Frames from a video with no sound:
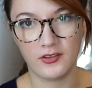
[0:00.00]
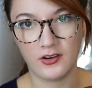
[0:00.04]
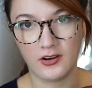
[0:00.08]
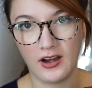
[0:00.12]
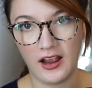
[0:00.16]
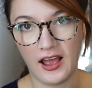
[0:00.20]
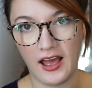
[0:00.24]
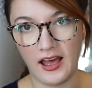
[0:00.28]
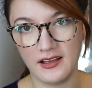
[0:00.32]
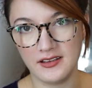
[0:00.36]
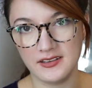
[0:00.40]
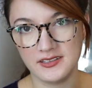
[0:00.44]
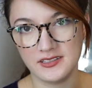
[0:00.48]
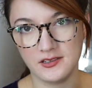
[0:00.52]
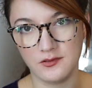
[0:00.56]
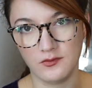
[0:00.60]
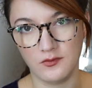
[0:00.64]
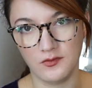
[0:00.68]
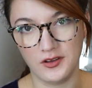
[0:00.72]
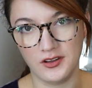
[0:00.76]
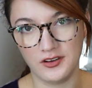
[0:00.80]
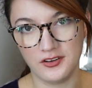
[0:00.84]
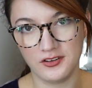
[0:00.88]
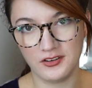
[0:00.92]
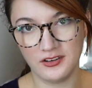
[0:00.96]
their Alice
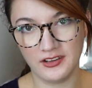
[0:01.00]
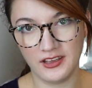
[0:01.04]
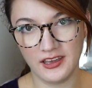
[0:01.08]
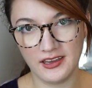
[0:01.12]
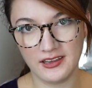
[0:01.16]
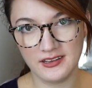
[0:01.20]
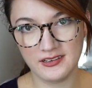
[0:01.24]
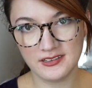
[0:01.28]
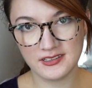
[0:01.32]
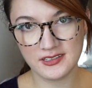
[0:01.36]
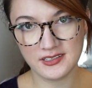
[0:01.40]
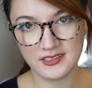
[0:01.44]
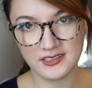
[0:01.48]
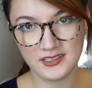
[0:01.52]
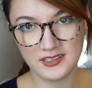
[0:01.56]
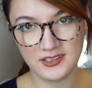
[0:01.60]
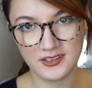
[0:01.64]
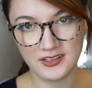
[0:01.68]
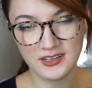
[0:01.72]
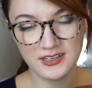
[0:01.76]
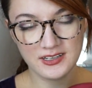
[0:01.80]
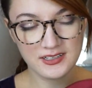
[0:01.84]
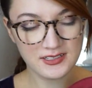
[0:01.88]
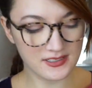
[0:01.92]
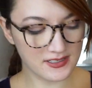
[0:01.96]
in Wonderland
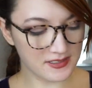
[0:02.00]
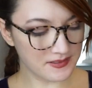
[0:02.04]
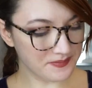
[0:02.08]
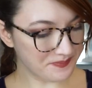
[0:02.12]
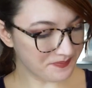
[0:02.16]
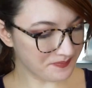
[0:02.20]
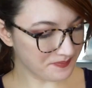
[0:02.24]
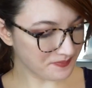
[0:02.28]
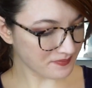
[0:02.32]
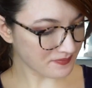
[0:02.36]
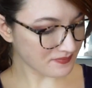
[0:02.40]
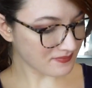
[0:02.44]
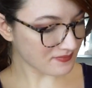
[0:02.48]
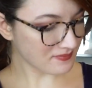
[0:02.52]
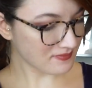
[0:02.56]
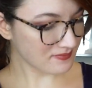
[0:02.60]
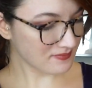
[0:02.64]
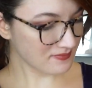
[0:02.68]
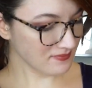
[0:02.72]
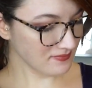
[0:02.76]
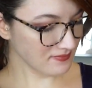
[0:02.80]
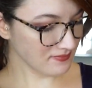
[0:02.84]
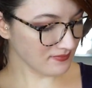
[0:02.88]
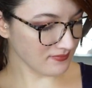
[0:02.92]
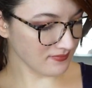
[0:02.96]
series.
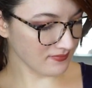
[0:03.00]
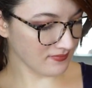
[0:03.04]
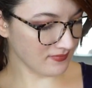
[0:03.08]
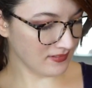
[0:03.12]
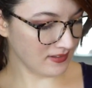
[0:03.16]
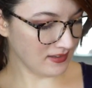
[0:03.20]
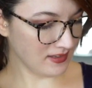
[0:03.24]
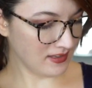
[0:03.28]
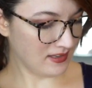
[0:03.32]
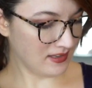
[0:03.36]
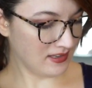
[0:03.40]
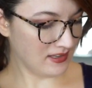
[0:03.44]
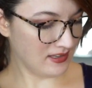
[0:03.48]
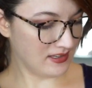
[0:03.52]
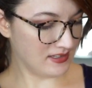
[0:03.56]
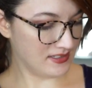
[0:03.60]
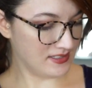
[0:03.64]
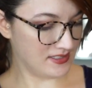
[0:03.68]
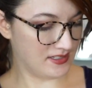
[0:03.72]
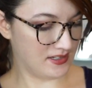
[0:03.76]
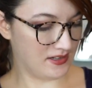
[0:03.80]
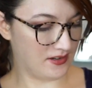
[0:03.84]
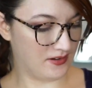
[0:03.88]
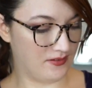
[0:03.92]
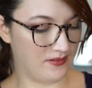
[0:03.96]

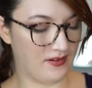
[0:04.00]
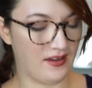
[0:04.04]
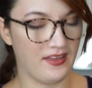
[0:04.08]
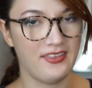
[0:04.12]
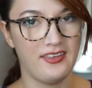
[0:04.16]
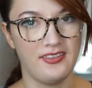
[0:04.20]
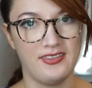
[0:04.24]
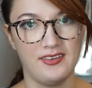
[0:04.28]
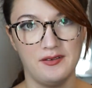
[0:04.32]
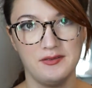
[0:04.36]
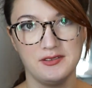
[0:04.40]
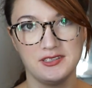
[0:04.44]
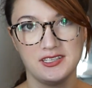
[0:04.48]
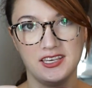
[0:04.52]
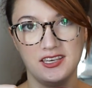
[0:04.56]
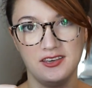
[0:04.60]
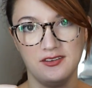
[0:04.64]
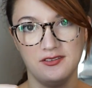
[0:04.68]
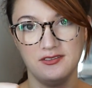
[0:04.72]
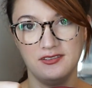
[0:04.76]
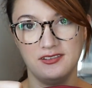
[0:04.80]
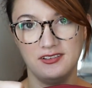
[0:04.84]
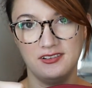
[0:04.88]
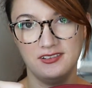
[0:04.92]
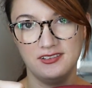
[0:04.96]
So I thought that was
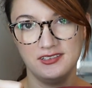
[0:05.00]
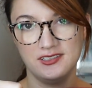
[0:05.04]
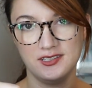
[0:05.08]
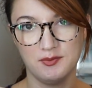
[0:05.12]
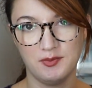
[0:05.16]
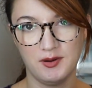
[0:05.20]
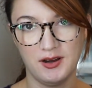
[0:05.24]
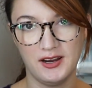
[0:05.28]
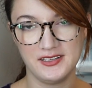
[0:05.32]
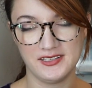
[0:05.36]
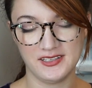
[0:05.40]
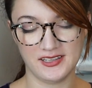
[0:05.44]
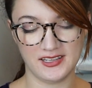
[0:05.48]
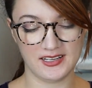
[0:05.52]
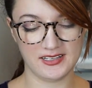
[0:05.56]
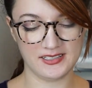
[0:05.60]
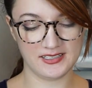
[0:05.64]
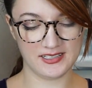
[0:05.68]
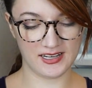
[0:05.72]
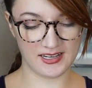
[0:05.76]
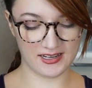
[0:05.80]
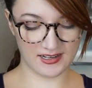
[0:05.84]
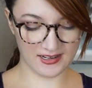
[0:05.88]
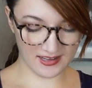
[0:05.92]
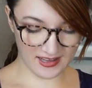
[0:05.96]
cute, a little surprise on the
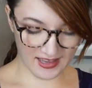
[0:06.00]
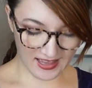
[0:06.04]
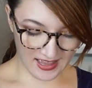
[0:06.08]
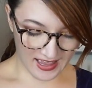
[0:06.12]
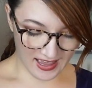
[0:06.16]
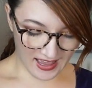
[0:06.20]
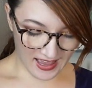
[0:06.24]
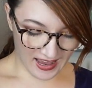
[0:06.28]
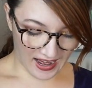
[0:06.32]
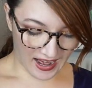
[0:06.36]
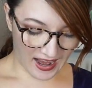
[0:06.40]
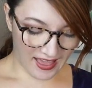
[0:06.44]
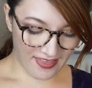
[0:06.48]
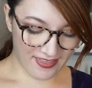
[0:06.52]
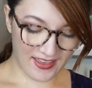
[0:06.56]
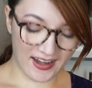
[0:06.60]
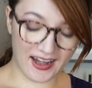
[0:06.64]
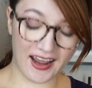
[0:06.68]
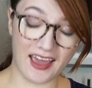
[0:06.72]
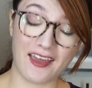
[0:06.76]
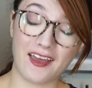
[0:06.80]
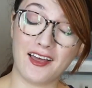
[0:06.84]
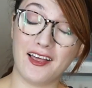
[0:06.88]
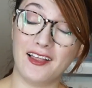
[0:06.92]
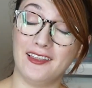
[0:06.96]
inside. And
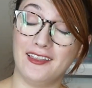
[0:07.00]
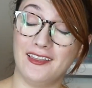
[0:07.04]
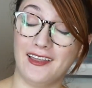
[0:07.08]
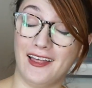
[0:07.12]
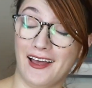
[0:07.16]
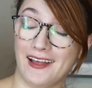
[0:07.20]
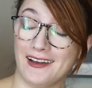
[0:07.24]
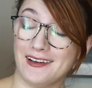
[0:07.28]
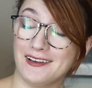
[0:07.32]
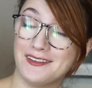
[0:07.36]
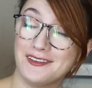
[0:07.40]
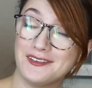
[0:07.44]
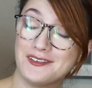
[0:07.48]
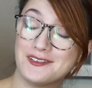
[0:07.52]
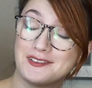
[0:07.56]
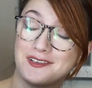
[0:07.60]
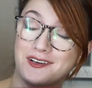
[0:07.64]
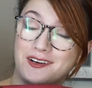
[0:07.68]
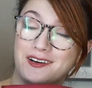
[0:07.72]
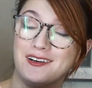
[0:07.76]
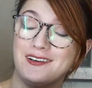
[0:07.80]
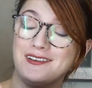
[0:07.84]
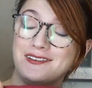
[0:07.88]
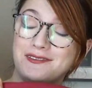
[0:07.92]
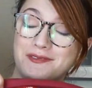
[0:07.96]
then I lined the
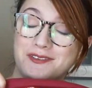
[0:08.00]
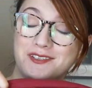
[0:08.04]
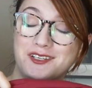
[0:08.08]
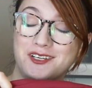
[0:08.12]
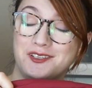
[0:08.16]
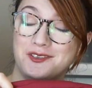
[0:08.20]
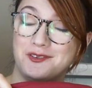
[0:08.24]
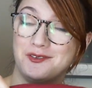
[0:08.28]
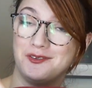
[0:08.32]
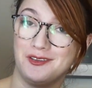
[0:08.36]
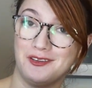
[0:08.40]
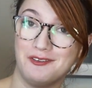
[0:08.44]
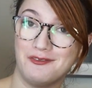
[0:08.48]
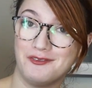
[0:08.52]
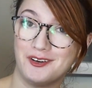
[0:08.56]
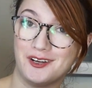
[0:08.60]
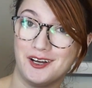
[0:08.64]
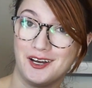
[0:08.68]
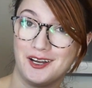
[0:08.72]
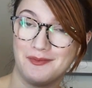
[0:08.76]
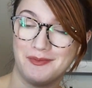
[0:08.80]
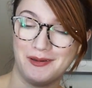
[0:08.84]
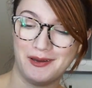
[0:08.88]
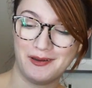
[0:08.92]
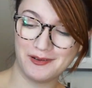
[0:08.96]
skirt, which I totally
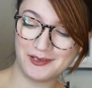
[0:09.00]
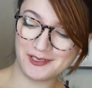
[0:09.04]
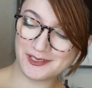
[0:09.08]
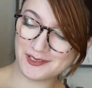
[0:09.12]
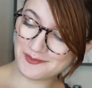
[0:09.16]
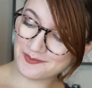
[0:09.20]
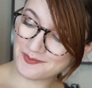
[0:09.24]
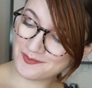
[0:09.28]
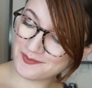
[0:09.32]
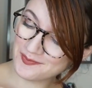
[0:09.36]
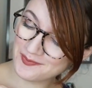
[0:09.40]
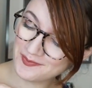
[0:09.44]
forgot about.